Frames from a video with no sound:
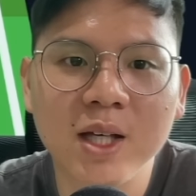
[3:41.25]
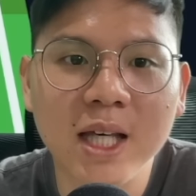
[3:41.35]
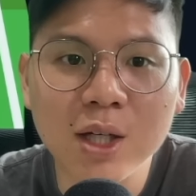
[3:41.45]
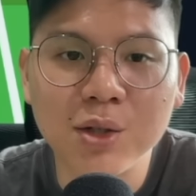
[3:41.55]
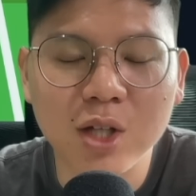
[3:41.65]

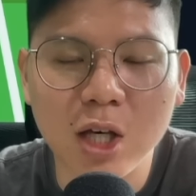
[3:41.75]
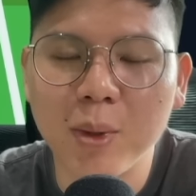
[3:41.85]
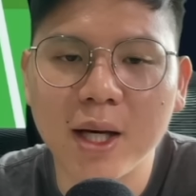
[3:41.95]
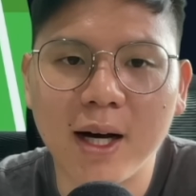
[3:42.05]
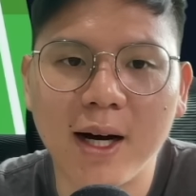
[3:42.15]
keen on
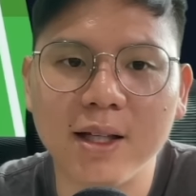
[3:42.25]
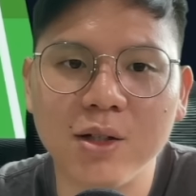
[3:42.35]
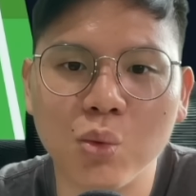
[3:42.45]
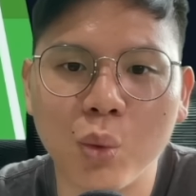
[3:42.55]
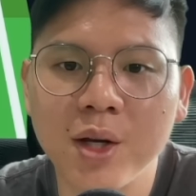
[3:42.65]
keeping
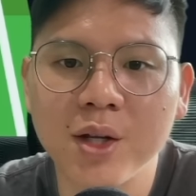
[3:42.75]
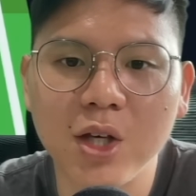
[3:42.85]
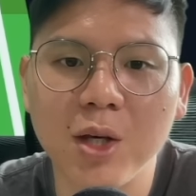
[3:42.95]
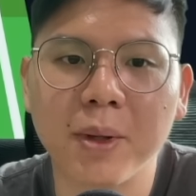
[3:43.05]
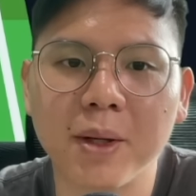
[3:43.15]
Haaland, you want to
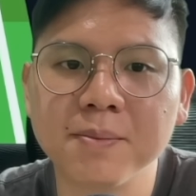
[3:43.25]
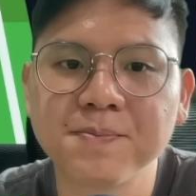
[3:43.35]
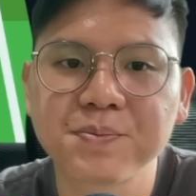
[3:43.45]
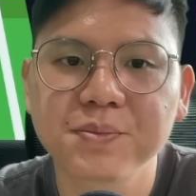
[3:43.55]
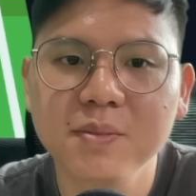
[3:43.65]
keep him.